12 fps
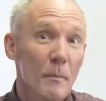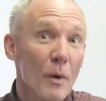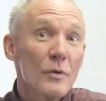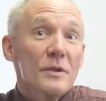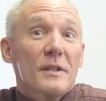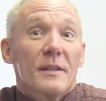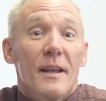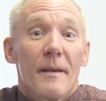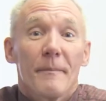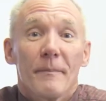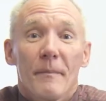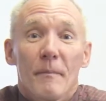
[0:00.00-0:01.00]
Most
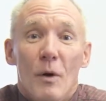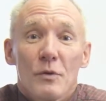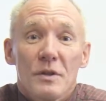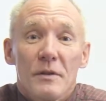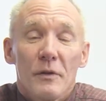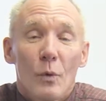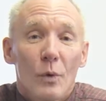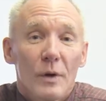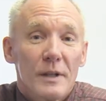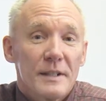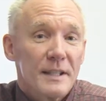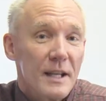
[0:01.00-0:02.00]
of the
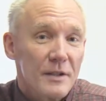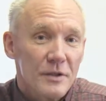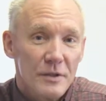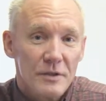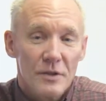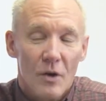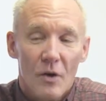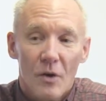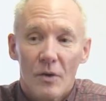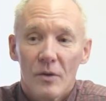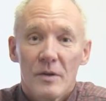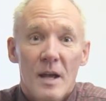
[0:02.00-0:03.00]
organizations
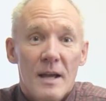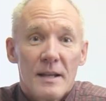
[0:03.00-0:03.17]
all